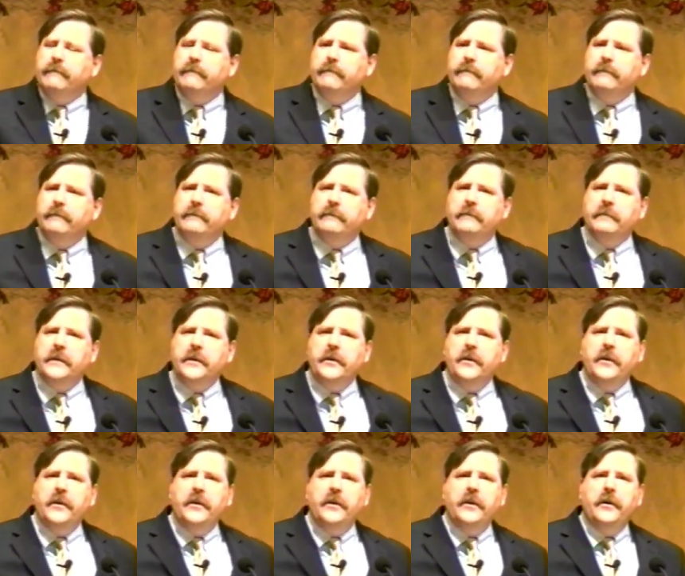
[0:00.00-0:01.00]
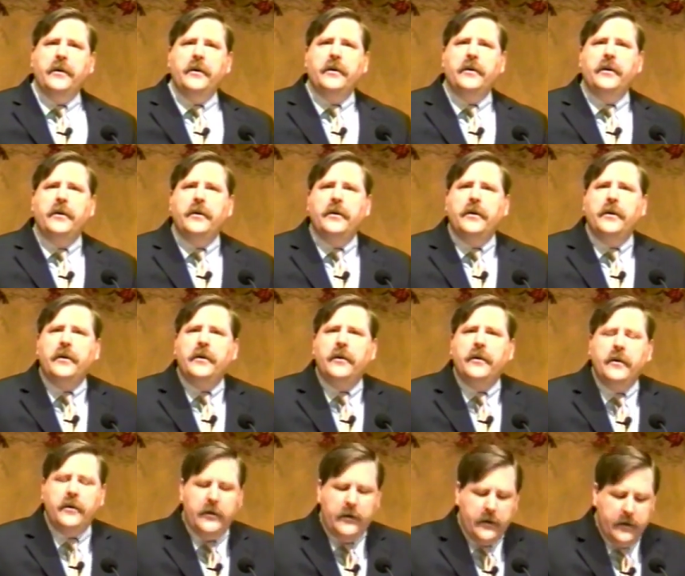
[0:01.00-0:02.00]

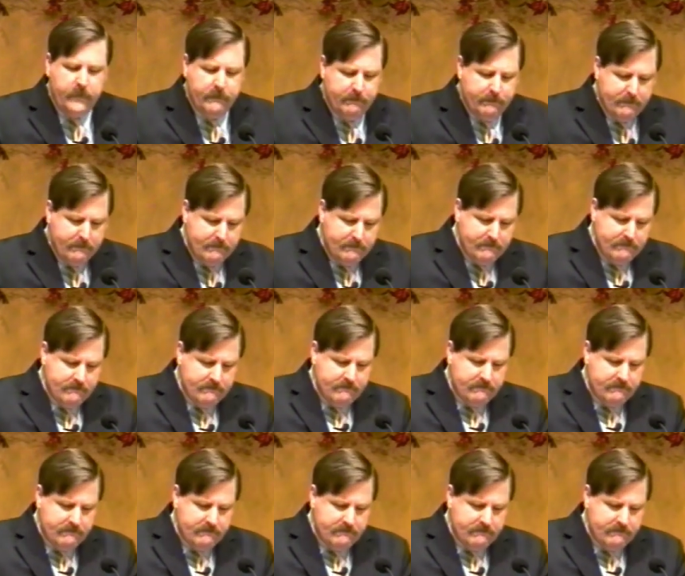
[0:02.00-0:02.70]
Nobody speaks.